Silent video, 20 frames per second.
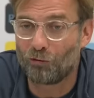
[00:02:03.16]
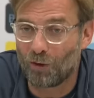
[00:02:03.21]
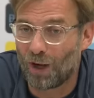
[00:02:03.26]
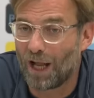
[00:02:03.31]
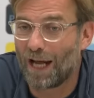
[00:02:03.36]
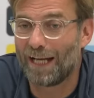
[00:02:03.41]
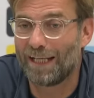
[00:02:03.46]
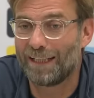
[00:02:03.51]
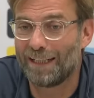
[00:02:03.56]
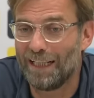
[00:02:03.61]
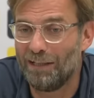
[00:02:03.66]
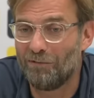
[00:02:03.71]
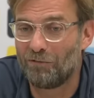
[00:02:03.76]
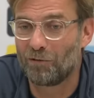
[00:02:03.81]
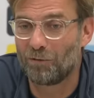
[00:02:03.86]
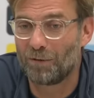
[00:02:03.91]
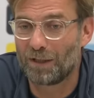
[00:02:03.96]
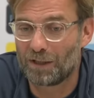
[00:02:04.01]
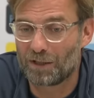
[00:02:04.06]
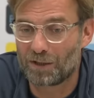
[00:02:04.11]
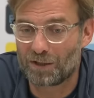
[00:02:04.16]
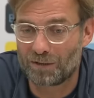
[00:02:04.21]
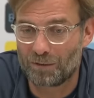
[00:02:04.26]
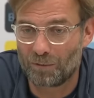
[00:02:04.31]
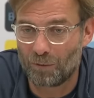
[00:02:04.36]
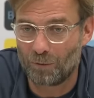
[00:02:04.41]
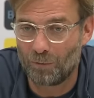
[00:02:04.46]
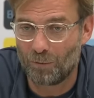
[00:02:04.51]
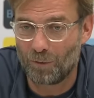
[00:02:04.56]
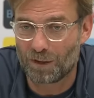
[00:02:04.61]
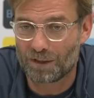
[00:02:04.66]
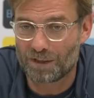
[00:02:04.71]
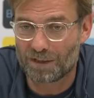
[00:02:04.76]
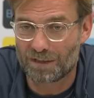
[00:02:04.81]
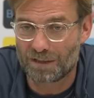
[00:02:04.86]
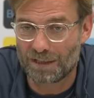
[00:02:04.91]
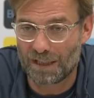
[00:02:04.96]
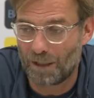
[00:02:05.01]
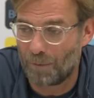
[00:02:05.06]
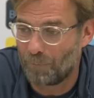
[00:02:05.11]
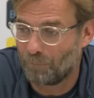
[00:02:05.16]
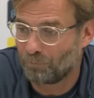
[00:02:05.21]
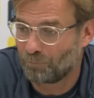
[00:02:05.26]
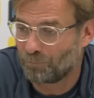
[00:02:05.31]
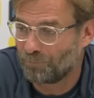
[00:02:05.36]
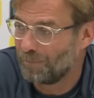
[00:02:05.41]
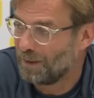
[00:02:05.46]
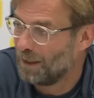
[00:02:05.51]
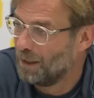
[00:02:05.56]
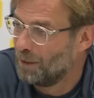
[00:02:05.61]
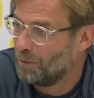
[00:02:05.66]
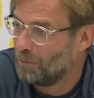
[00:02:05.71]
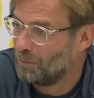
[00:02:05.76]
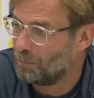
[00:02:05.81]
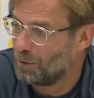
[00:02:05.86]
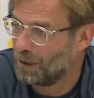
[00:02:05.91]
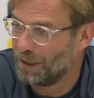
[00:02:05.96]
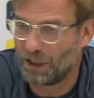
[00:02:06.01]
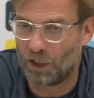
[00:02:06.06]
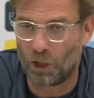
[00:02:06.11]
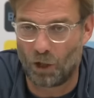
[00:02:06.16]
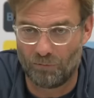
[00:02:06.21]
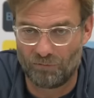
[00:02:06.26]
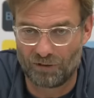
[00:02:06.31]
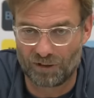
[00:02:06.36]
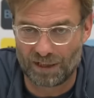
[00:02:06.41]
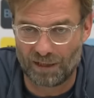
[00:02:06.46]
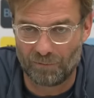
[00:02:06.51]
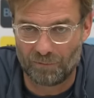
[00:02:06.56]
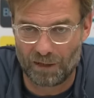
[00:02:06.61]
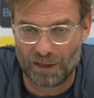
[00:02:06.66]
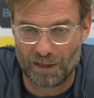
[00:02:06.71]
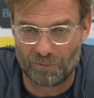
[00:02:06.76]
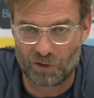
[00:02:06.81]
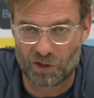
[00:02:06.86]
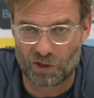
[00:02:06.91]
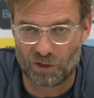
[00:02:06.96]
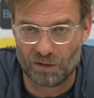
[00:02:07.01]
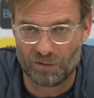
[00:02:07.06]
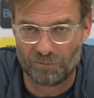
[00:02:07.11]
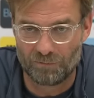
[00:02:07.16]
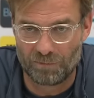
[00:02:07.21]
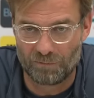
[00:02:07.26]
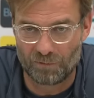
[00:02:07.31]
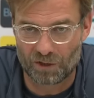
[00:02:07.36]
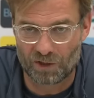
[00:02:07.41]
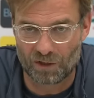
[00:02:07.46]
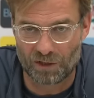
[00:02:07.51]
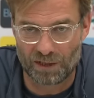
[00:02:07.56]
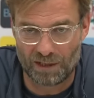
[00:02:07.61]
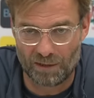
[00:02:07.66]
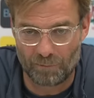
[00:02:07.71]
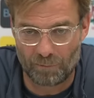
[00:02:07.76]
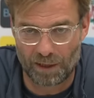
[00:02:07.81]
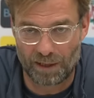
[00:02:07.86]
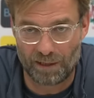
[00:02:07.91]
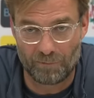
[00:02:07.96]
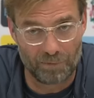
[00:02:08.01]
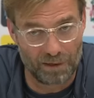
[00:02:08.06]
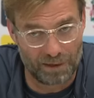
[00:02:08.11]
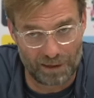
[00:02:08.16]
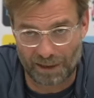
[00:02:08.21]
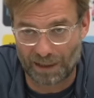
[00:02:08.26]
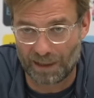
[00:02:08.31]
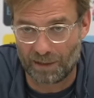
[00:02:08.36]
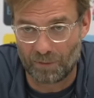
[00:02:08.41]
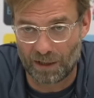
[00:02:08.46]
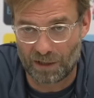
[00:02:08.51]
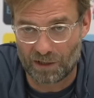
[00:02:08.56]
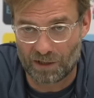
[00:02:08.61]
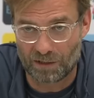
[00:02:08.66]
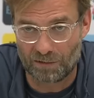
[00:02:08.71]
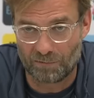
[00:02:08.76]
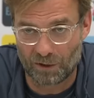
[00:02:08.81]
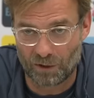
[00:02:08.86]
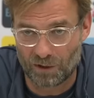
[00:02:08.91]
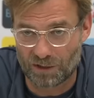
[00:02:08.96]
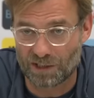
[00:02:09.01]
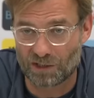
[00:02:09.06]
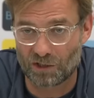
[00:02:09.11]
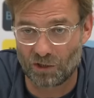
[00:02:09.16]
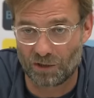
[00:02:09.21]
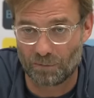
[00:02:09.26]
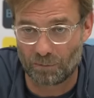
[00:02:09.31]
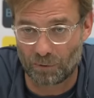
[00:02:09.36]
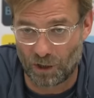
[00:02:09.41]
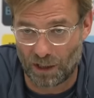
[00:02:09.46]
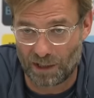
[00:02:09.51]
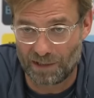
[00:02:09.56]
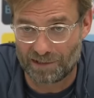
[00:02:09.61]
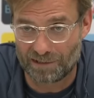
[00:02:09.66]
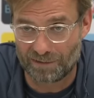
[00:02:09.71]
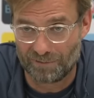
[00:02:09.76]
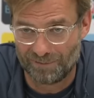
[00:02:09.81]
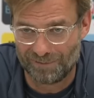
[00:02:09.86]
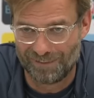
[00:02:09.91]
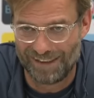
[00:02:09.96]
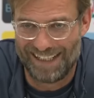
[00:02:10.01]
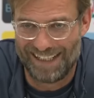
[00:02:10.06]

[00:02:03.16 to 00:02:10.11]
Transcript: flight, even when it was um, pretty comfortable, I'm sure. I was not in the plane, but I can imagine because I saw the price.